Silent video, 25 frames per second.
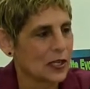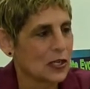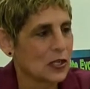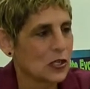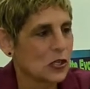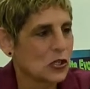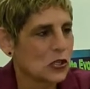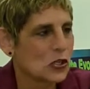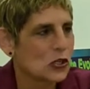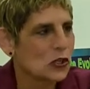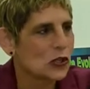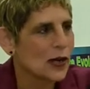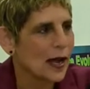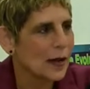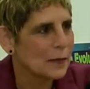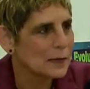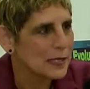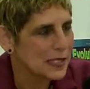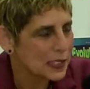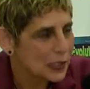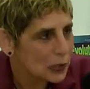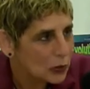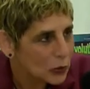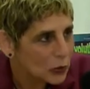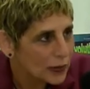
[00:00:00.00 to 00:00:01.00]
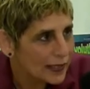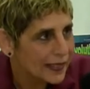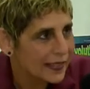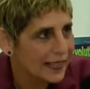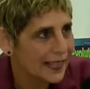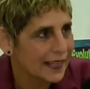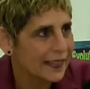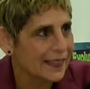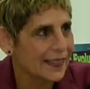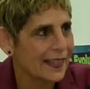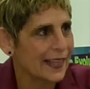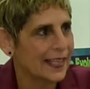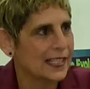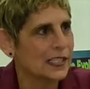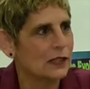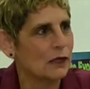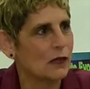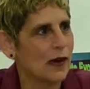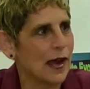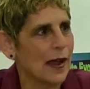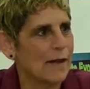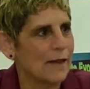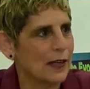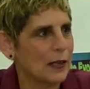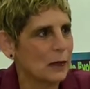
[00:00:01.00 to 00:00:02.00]
Sure, absolutely, and thanks for
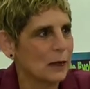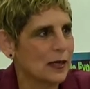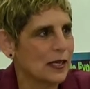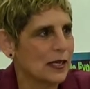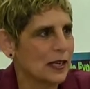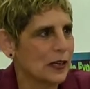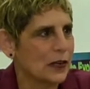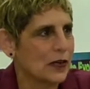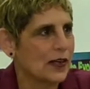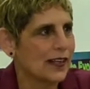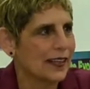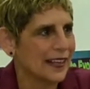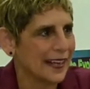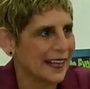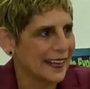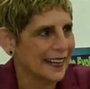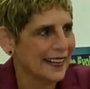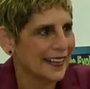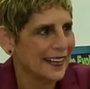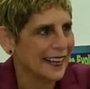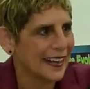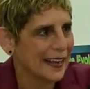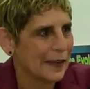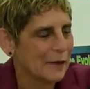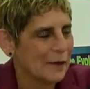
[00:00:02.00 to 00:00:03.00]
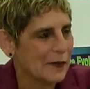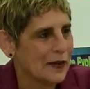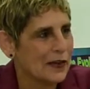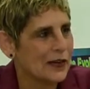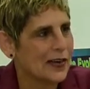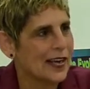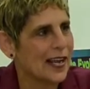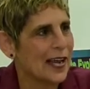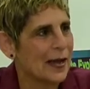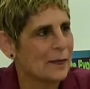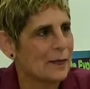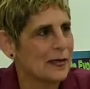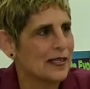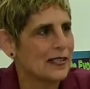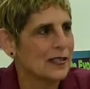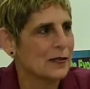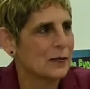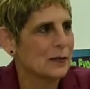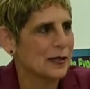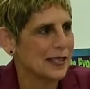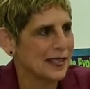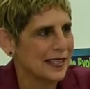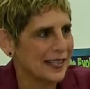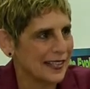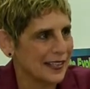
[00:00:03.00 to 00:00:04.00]
having me here again. I'm very happy to
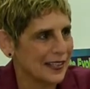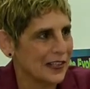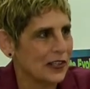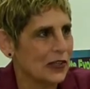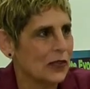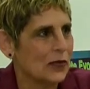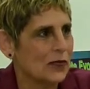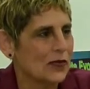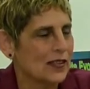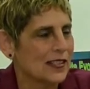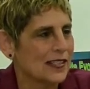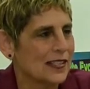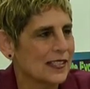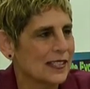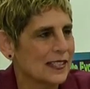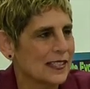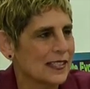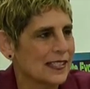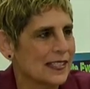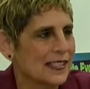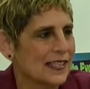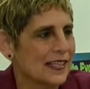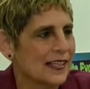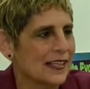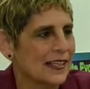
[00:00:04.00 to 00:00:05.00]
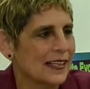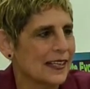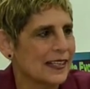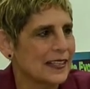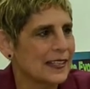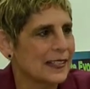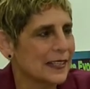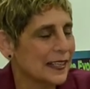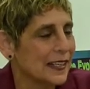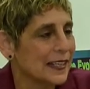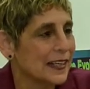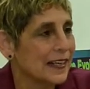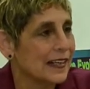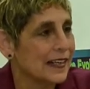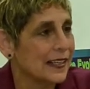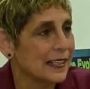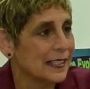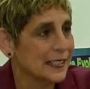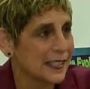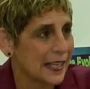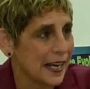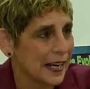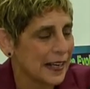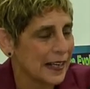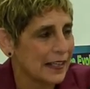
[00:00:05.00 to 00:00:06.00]
be here. This is indeed an
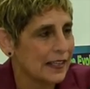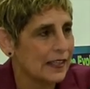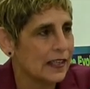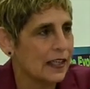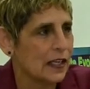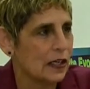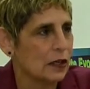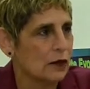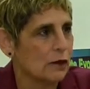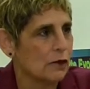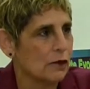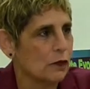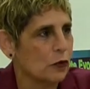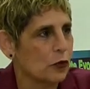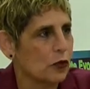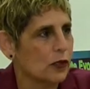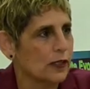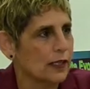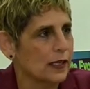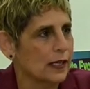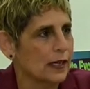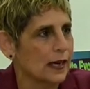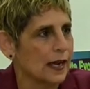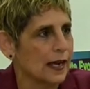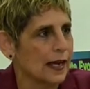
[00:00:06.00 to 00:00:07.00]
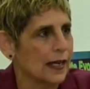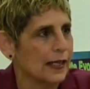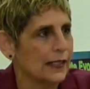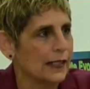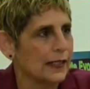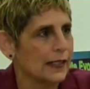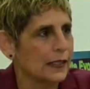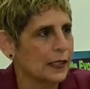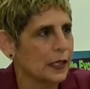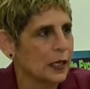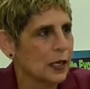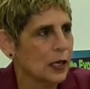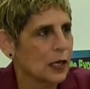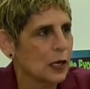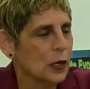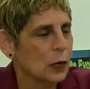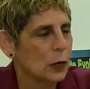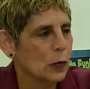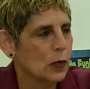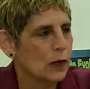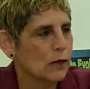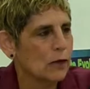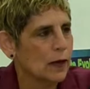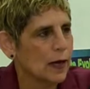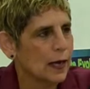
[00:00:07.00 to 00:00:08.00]
exciting year for Gilat.
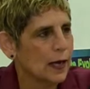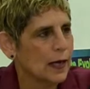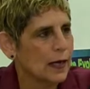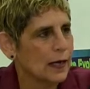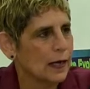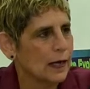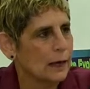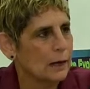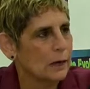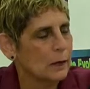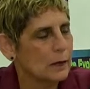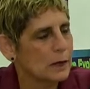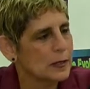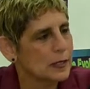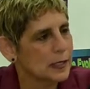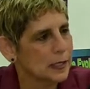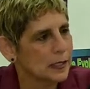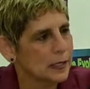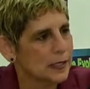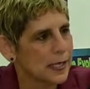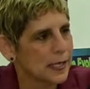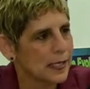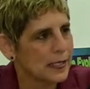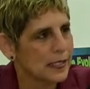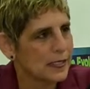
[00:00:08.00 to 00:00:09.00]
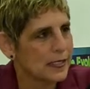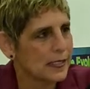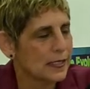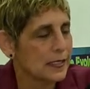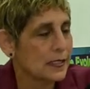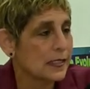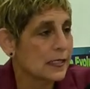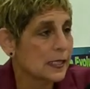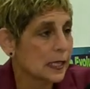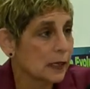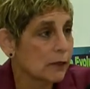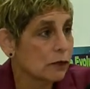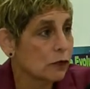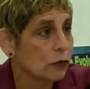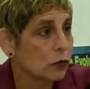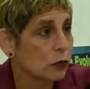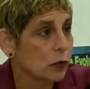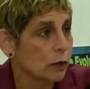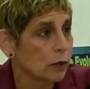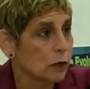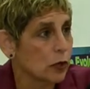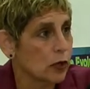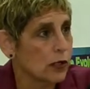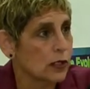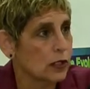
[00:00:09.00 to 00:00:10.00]
We've had successes in several
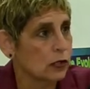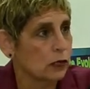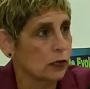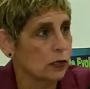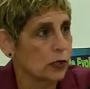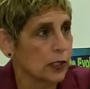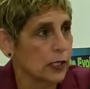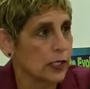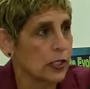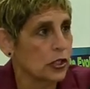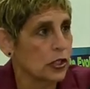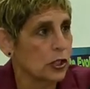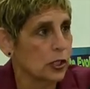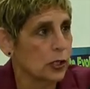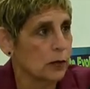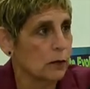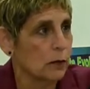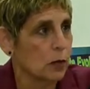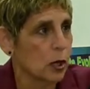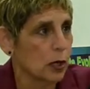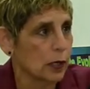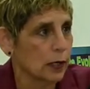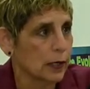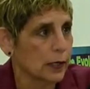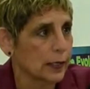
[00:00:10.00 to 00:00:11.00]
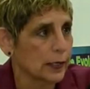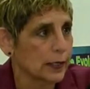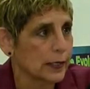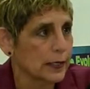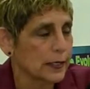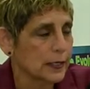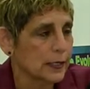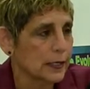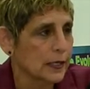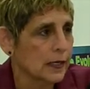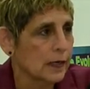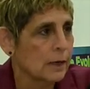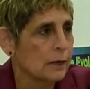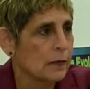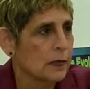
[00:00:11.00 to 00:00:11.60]
of our strategic markets.